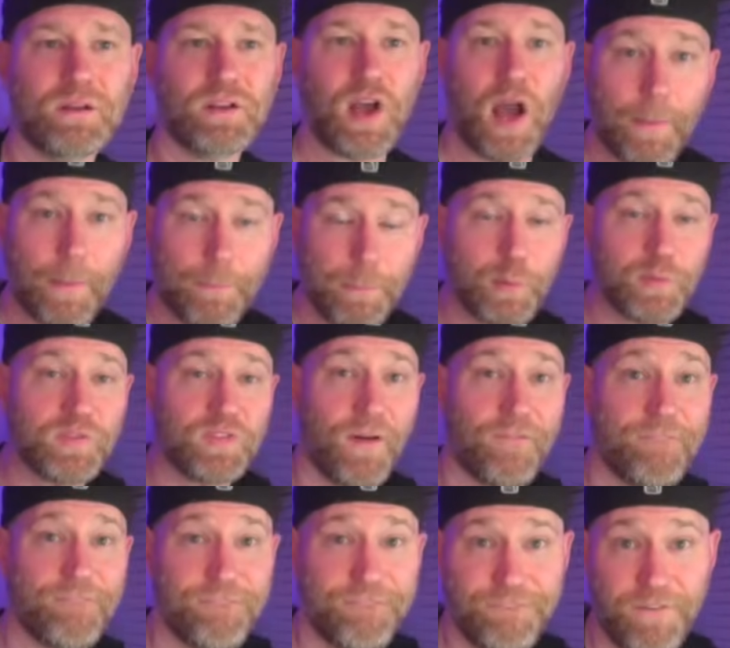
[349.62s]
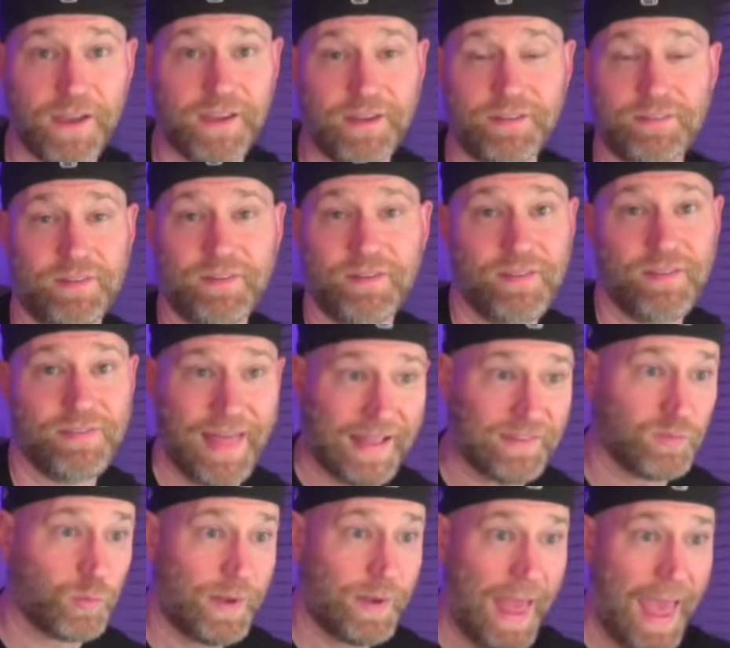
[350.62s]
Couples fight.
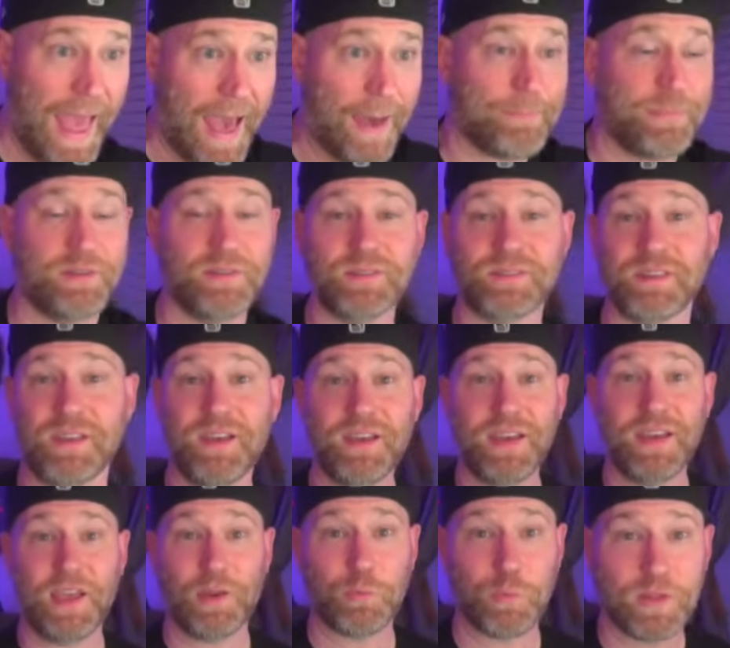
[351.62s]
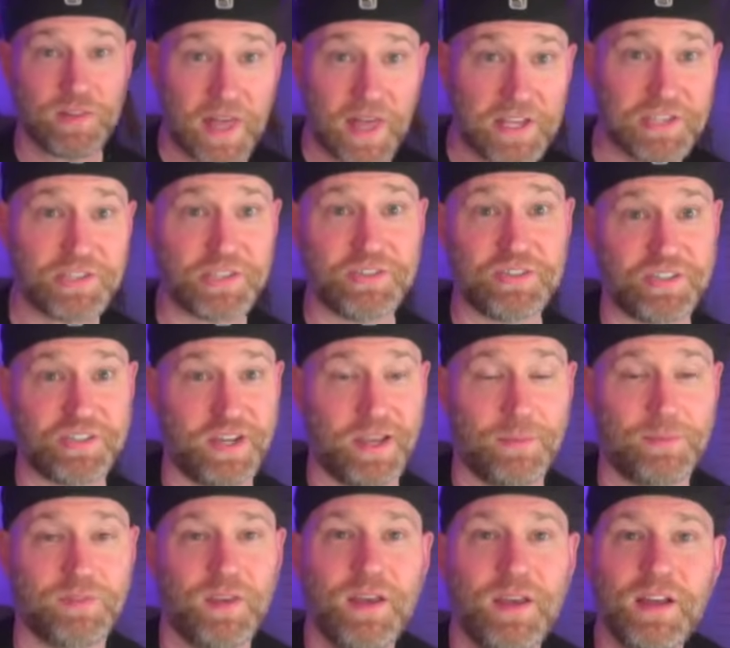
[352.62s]
That's what happens in
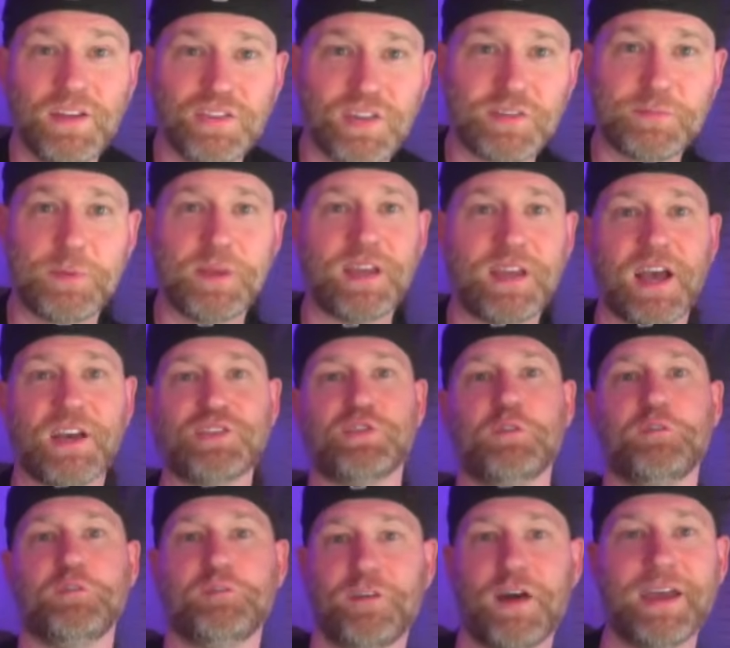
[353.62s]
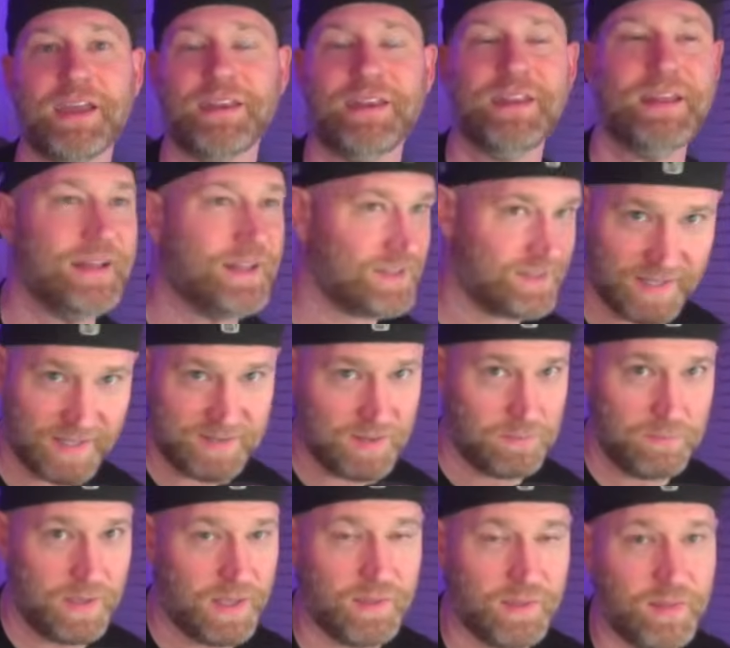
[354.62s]
relationships. Just because you fight
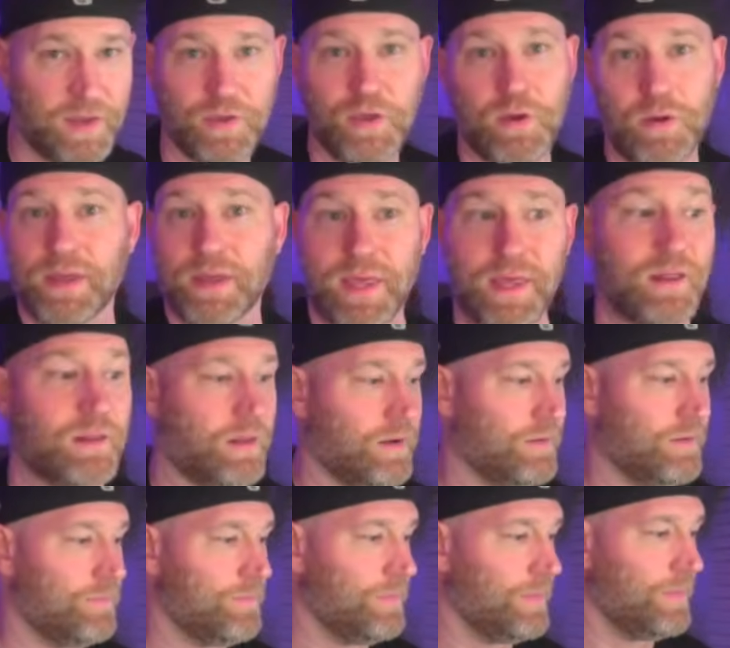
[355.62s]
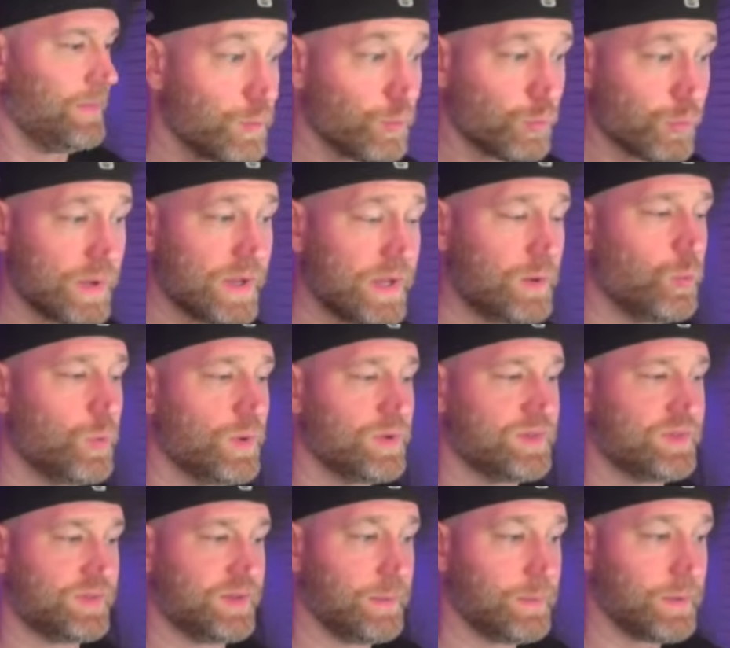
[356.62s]
doesn't mean that you're a killer. Given Reed
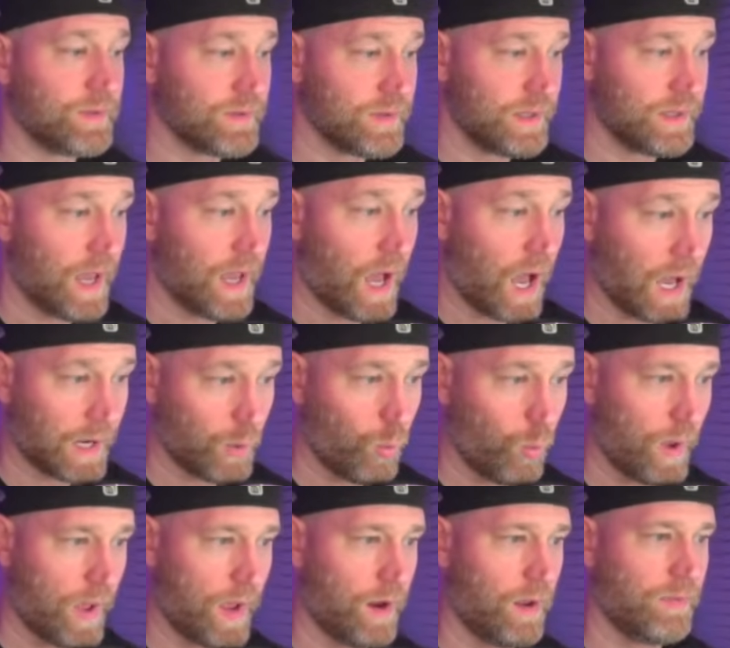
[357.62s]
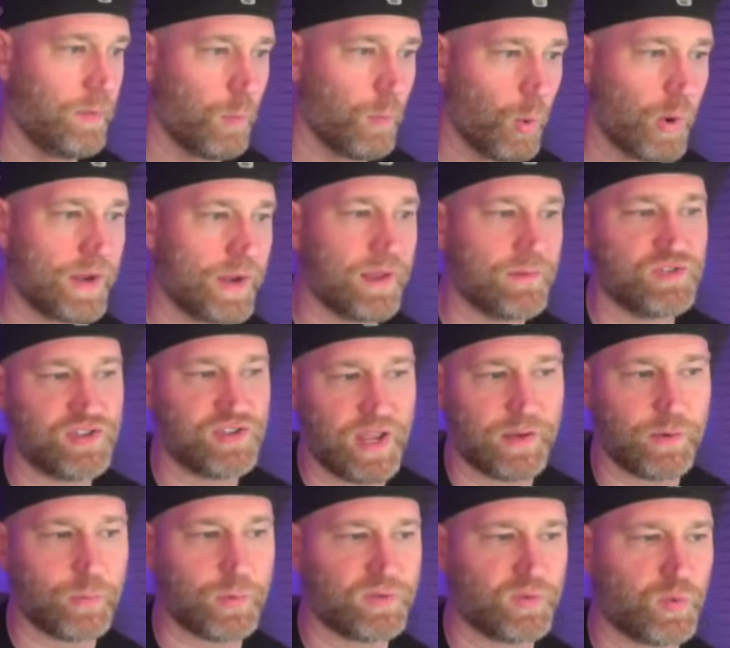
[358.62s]
was seemingly unaware the morning of
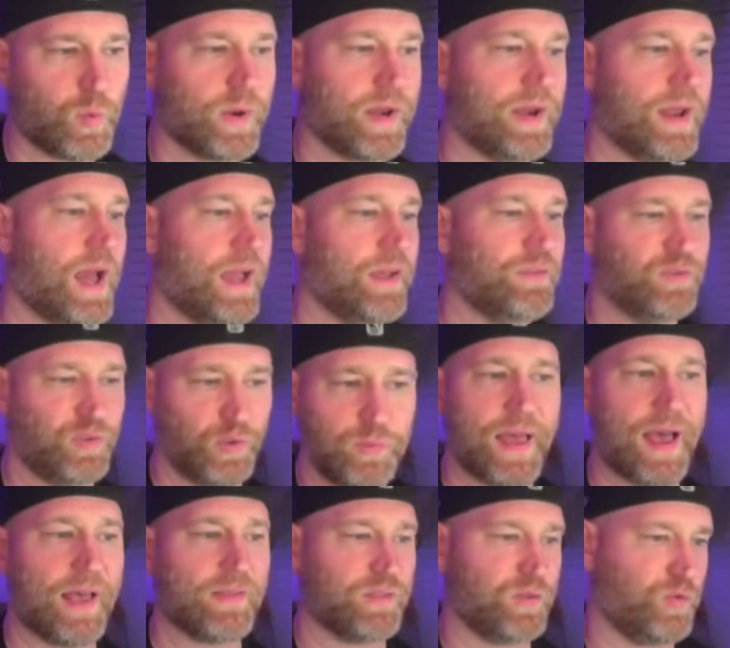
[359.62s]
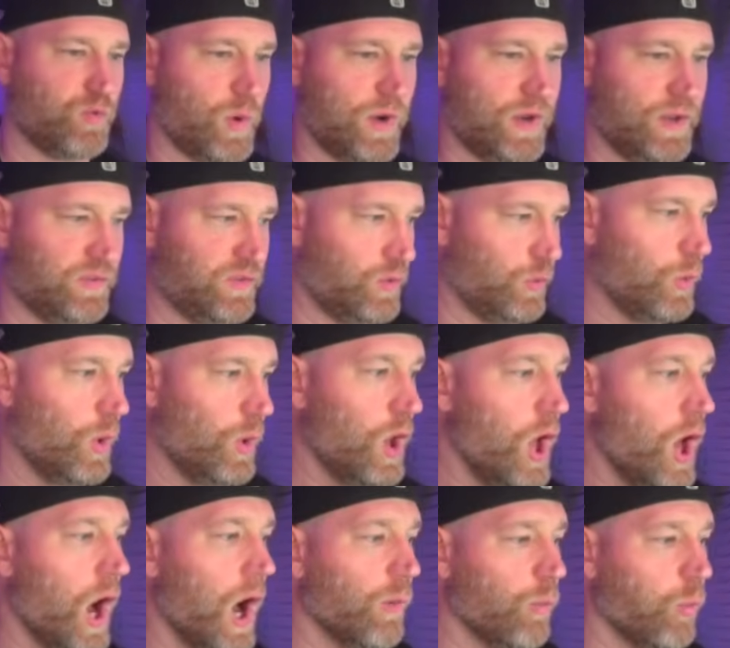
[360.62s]
January 29, 2022,
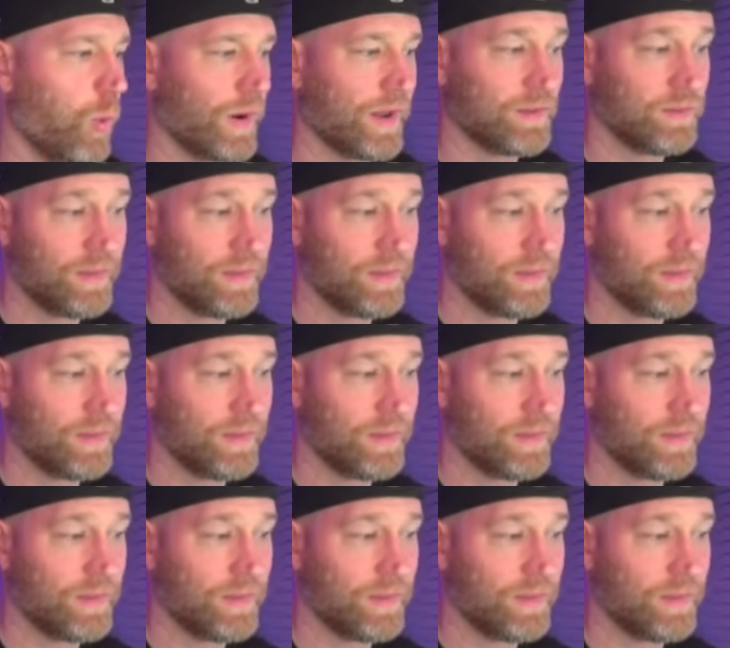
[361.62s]
of what